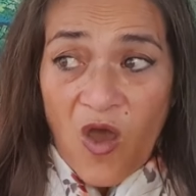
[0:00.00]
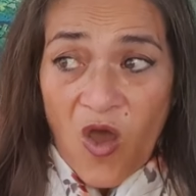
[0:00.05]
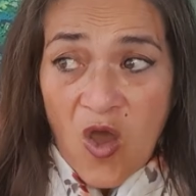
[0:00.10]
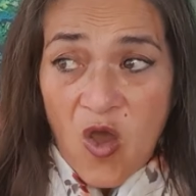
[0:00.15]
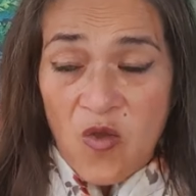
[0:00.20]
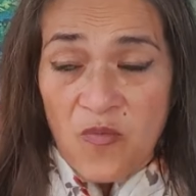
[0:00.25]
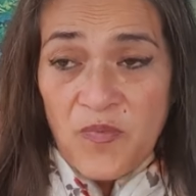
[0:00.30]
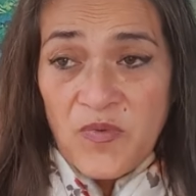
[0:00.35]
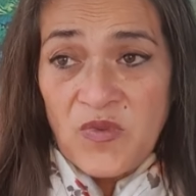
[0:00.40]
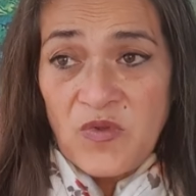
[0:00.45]

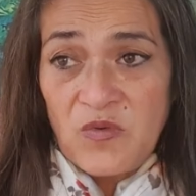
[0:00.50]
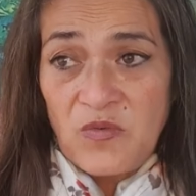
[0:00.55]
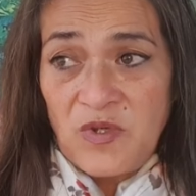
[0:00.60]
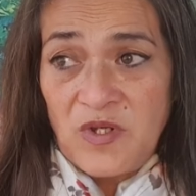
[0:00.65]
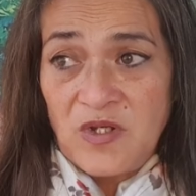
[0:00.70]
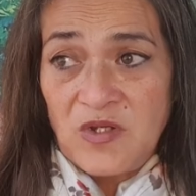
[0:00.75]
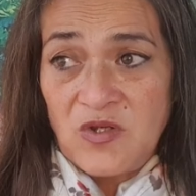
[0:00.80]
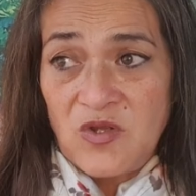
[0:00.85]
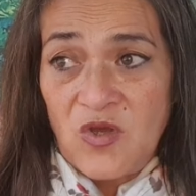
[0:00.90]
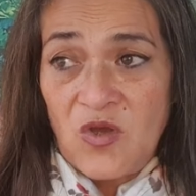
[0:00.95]
open the
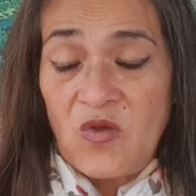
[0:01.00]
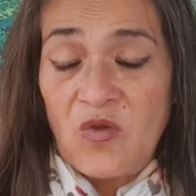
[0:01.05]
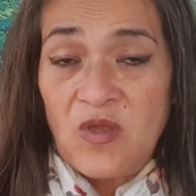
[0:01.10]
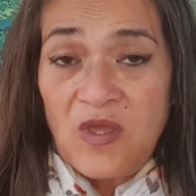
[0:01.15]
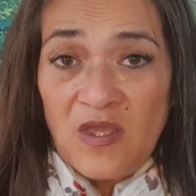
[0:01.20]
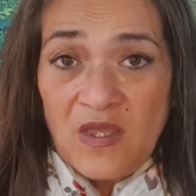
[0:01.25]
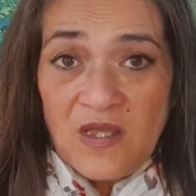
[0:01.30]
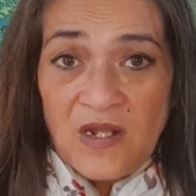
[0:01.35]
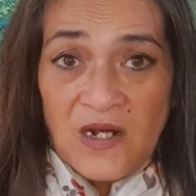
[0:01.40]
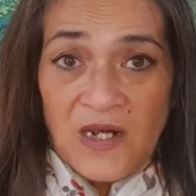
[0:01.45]
window,
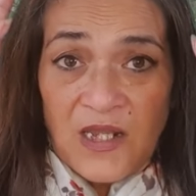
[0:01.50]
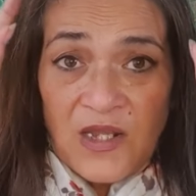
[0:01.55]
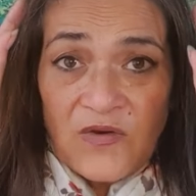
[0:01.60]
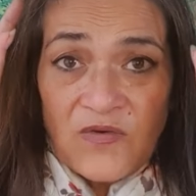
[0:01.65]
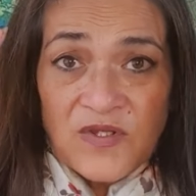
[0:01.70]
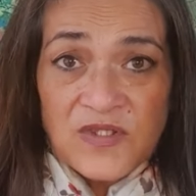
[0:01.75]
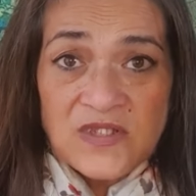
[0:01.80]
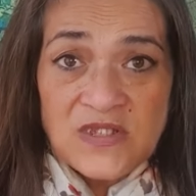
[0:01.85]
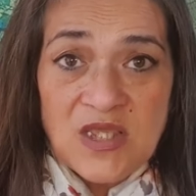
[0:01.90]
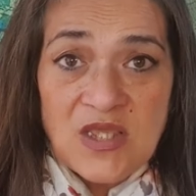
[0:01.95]
clear
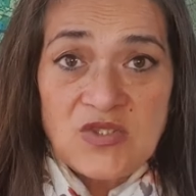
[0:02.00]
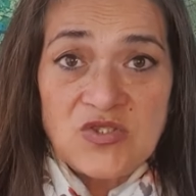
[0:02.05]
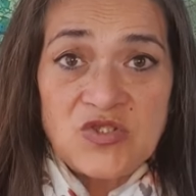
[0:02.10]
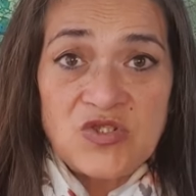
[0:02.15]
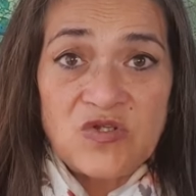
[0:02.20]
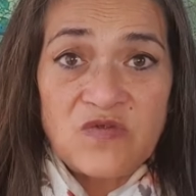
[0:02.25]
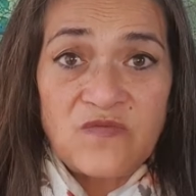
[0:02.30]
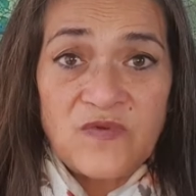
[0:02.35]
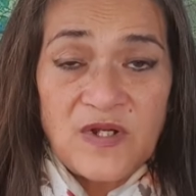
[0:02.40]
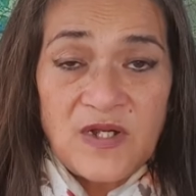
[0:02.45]

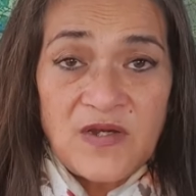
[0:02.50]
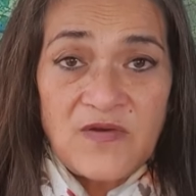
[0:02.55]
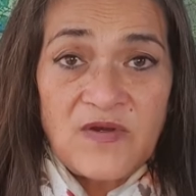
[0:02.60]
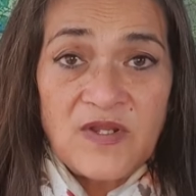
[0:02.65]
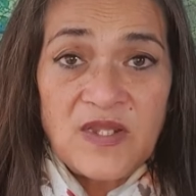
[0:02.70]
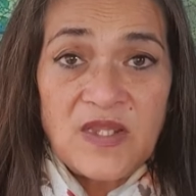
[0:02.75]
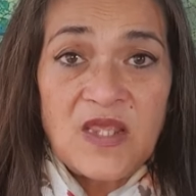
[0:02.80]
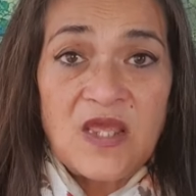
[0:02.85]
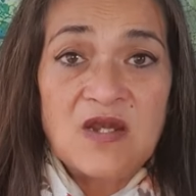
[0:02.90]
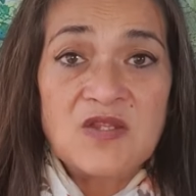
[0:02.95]
intention of
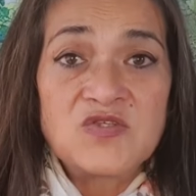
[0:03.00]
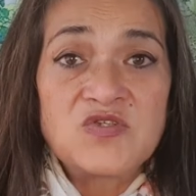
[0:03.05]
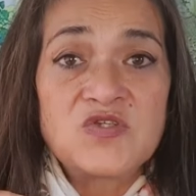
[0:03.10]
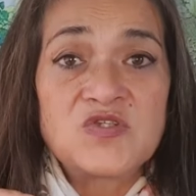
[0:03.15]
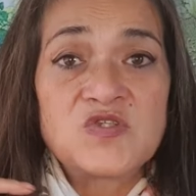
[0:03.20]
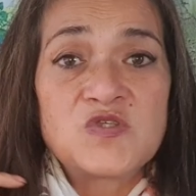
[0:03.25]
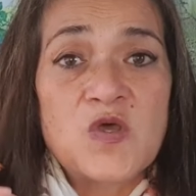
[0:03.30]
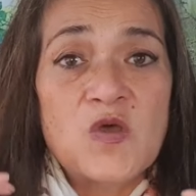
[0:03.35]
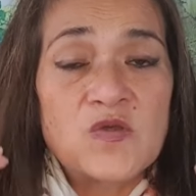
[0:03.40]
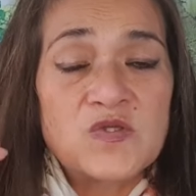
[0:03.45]
clearing the energy
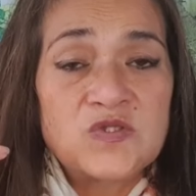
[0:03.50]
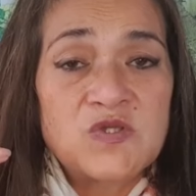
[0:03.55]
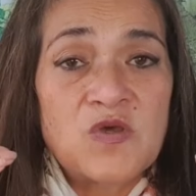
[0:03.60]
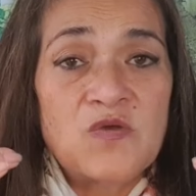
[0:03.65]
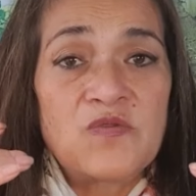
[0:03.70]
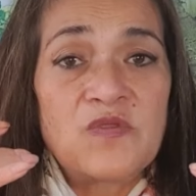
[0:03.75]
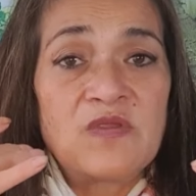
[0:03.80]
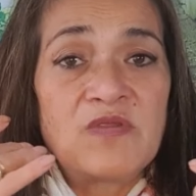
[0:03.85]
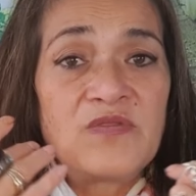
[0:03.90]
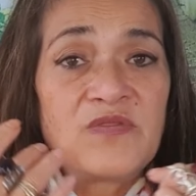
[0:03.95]
so
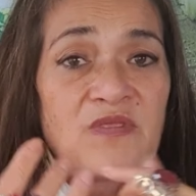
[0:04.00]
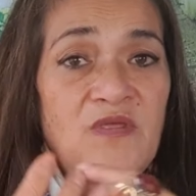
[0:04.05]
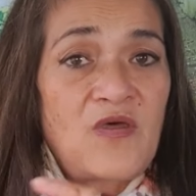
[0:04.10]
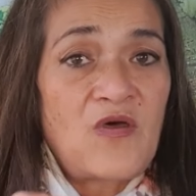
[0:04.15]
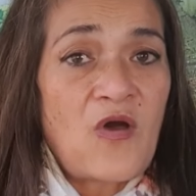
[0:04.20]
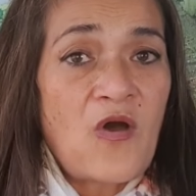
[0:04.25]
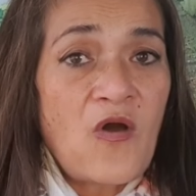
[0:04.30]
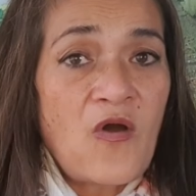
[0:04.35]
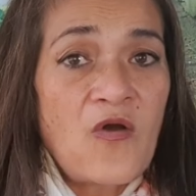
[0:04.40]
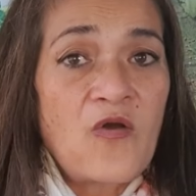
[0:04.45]
the
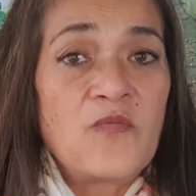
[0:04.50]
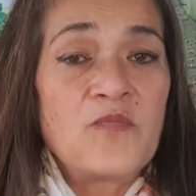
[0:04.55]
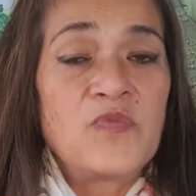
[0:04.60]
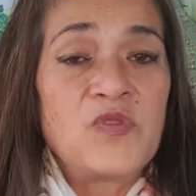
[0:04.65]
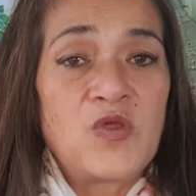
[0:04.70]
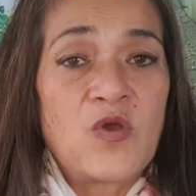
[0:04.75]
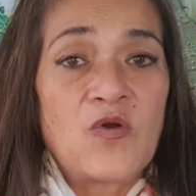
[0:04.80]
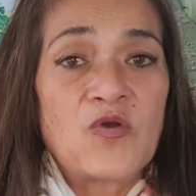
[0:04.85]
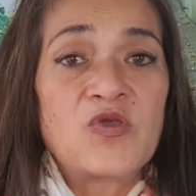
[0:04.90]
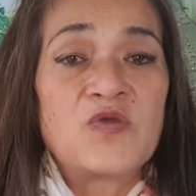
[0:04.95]
home,
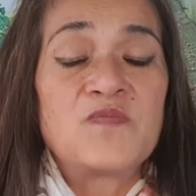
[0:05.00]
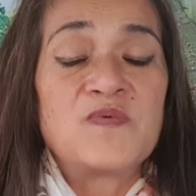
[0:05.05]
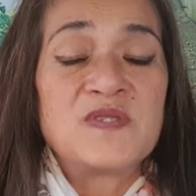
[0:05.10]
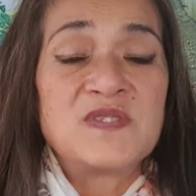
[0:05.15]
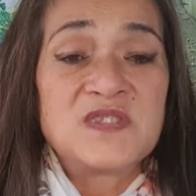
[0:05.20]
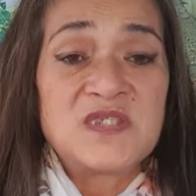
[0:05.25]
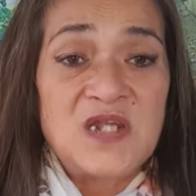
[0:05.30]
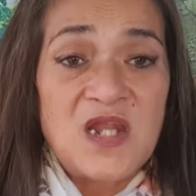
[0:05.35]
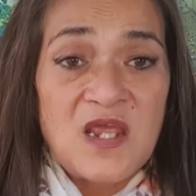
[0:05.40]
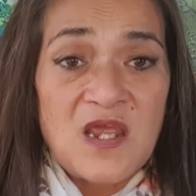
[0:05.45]
the
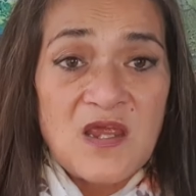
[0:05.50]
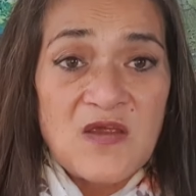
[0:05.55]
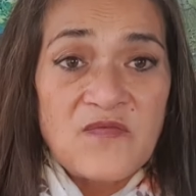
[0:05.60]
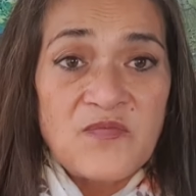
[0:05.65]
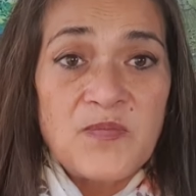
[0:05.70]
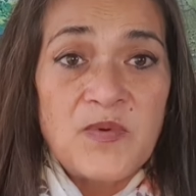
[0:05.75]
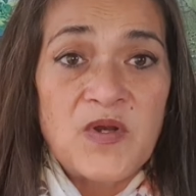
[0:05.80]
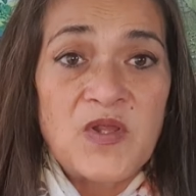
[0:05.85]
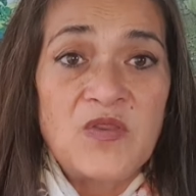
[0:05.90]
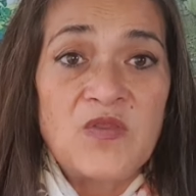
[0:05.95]
occupants and
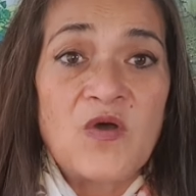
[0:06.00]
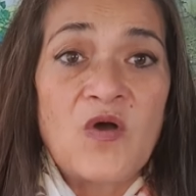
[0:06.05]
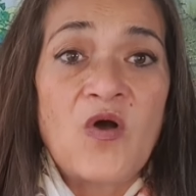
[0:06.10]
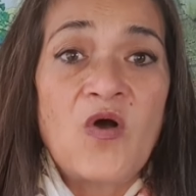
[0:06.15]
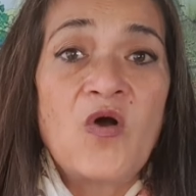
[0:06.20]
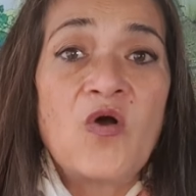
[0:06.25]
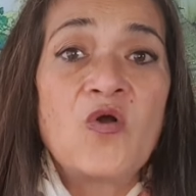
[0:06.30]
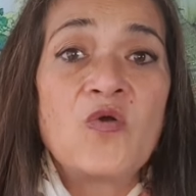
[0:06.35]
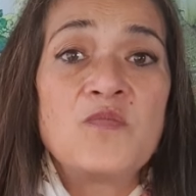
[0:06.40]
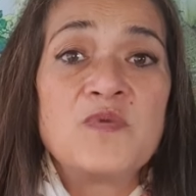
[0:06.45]
everybody in the
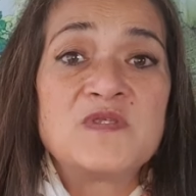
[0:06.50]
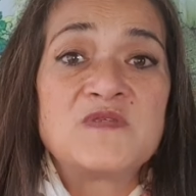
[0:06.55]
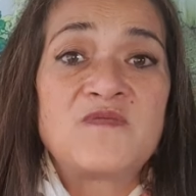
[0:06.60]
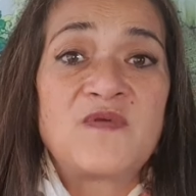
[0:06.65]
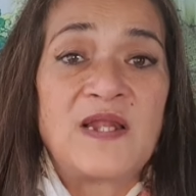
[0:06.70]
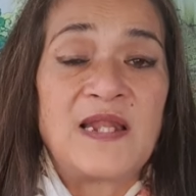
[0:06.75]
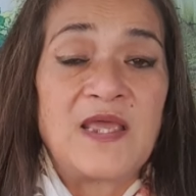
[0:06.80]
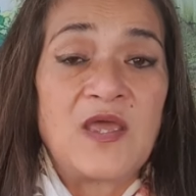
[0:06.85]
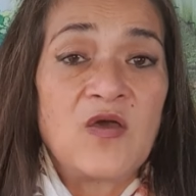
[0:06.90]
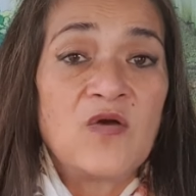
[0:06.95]
home is
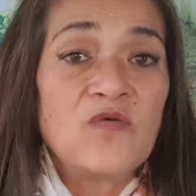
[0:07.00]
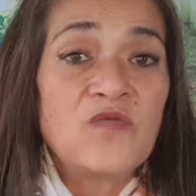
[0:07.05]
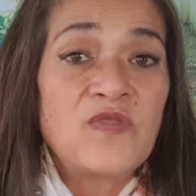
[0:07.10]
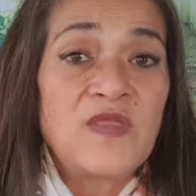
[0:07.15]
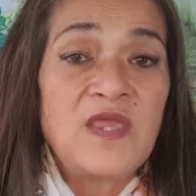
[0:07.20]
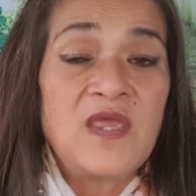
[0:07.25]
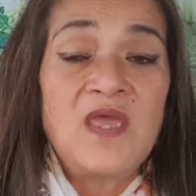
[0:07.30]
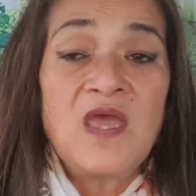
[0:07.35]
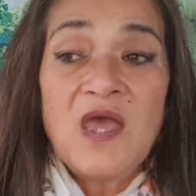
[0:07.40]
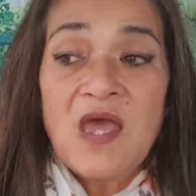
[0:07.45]
feeling
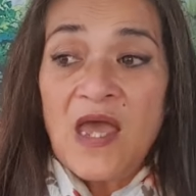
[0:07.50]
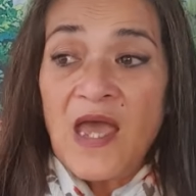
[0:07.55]
healthy,